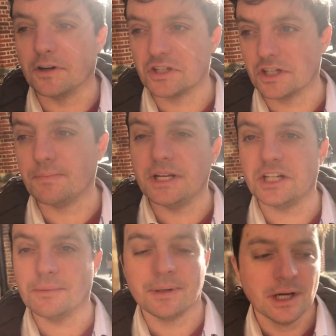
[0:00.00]
or is it just
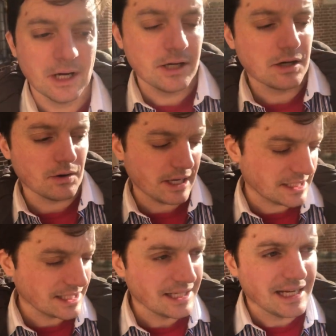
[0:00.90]
bishop? Got
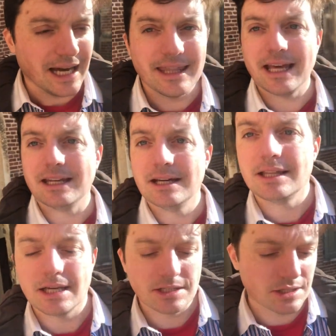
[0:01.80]
it. And then
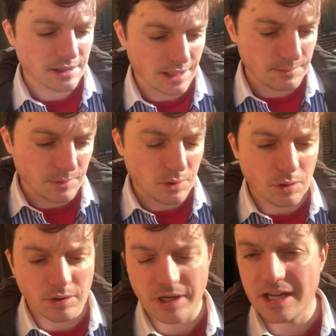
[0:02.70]
there's um,
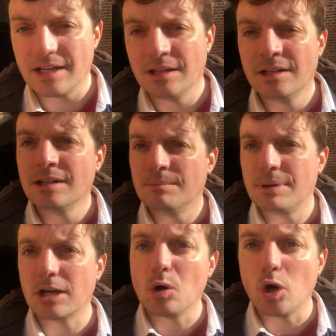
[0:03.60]
Jorge
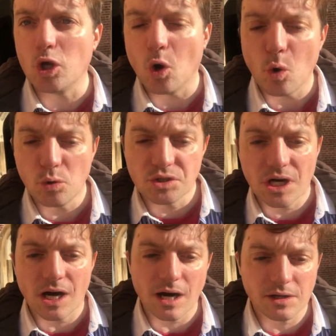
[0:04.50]
Bergoglio, who's,
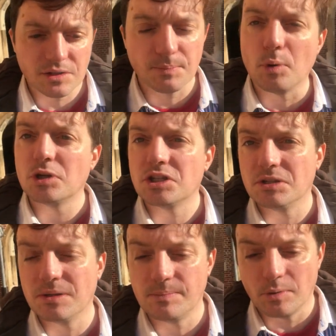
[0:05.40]
who's born,
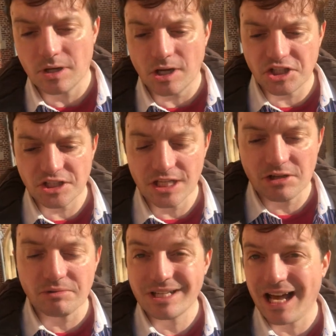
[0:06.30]
to, born in Argentina
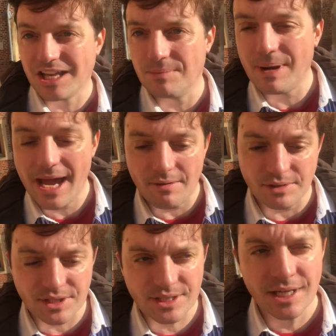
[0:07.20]
to Italian
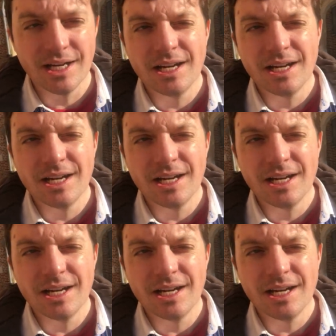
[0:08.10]
parents,